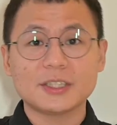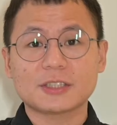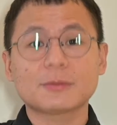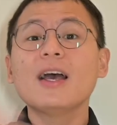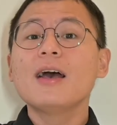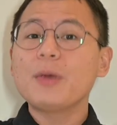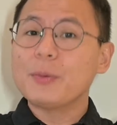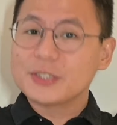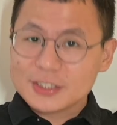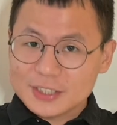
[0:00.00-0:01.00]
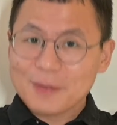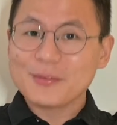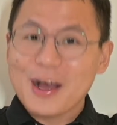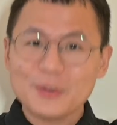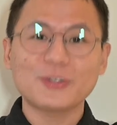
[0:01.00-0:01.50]
Just people just keep
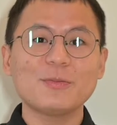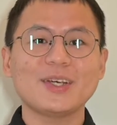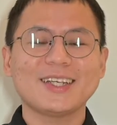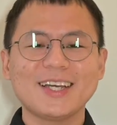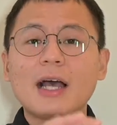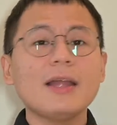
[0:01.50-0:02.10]
coming to me,